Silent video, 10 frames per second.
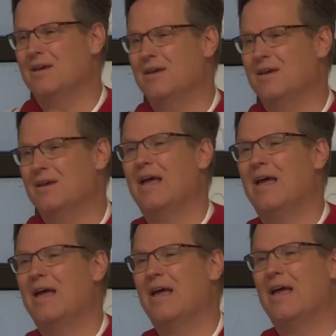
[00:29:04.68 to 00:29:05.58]
or
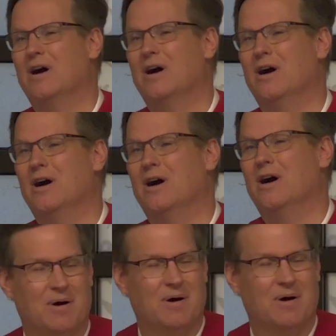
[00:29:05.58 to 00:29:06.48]
anyone
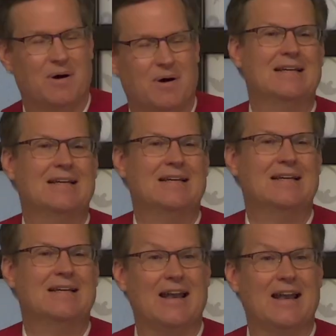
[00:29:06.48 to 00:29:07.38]
but
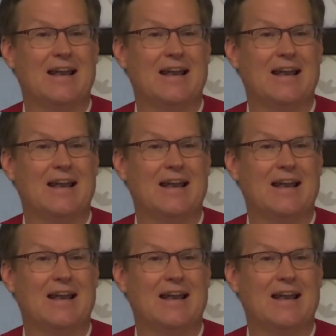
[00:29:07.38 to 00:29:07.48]
God.